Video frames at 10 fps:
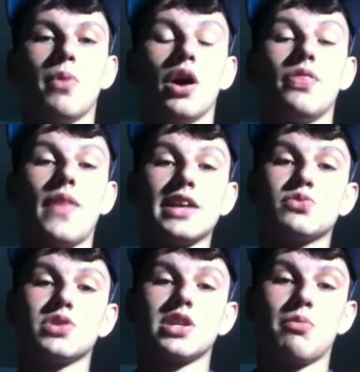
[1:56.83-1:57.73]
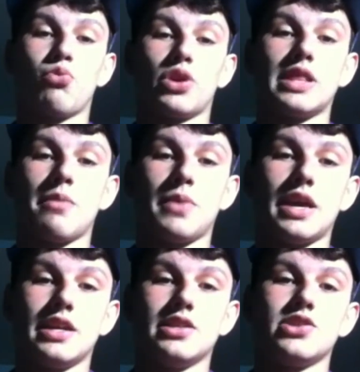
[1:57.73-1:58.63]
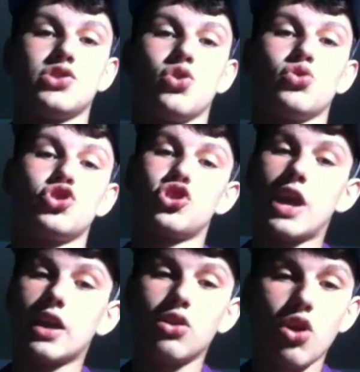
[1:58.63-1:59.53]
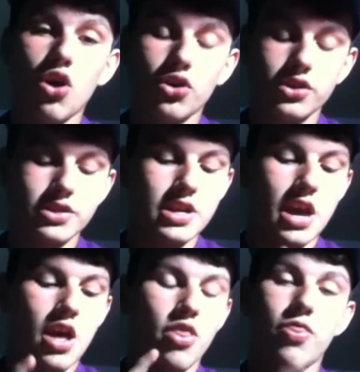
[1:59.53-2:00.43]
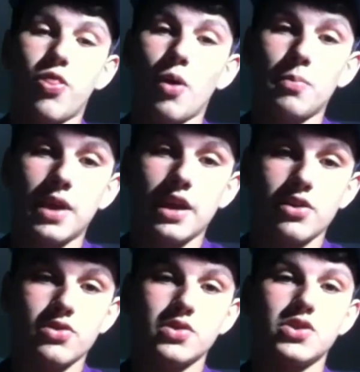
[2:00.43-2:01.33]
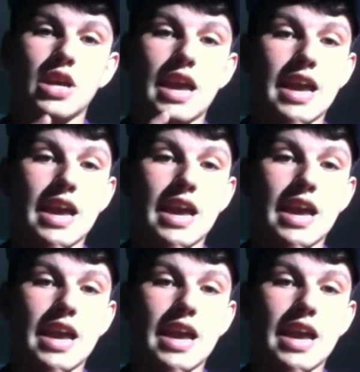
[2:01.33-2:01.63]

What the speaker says: But that's what's going to bring them in. So channel art, thumbnails,